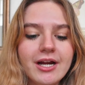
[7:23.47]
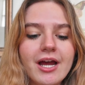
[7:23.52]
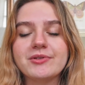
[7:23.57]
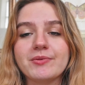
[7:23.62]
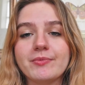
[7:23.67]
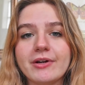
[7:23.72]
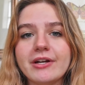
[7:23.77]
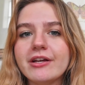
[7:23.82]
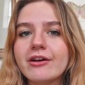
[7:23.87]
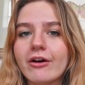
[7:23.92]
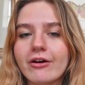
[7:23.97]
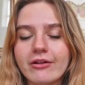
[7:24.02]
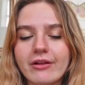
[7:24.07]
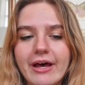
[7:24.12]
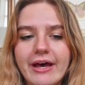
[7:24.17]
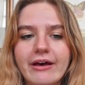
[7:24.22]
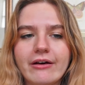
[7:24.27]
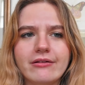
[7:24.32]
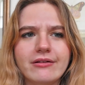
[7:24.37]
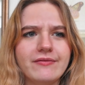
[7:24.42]
So Brandi
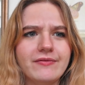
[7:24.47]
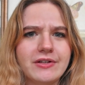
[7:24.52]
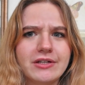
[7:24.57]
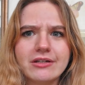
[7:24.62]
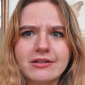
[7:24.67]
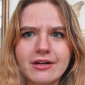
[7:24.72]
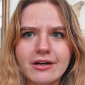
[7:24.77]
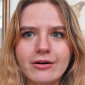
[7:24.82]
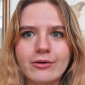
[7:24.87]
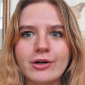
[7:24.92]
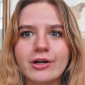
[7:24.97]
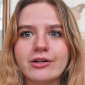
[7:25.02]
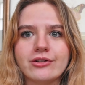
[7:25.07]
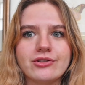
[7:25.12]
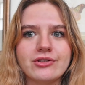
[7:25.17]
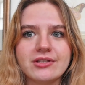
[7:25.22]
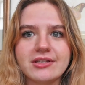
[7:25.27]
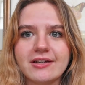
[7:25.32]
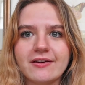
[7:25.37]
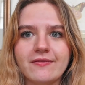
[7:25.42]
Carlile, if you didn't know her,
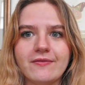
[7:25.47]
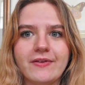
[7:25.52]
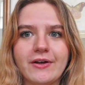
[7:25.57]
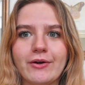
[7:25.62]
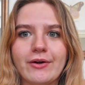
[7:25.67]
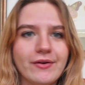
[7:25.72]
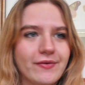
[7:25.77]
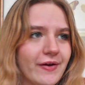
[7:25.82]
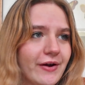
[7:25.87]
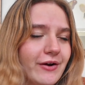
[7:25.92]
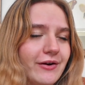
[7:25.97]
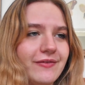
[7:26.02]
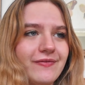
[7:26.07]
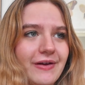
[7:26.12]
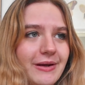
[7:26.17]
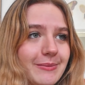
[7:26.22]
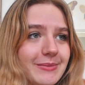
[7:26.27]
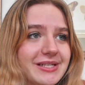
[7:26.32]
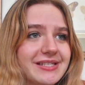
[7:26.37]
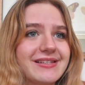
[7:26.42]
she's, like, a very, very
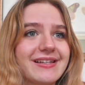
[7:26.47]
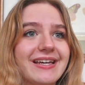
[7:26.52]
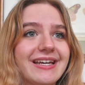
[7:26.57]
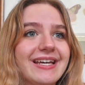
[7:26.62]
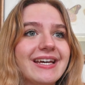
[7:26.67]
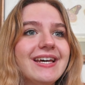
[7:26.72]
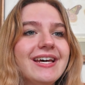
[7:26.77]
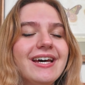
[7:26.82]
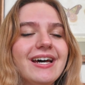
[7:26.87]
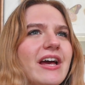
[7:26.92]
famous, like,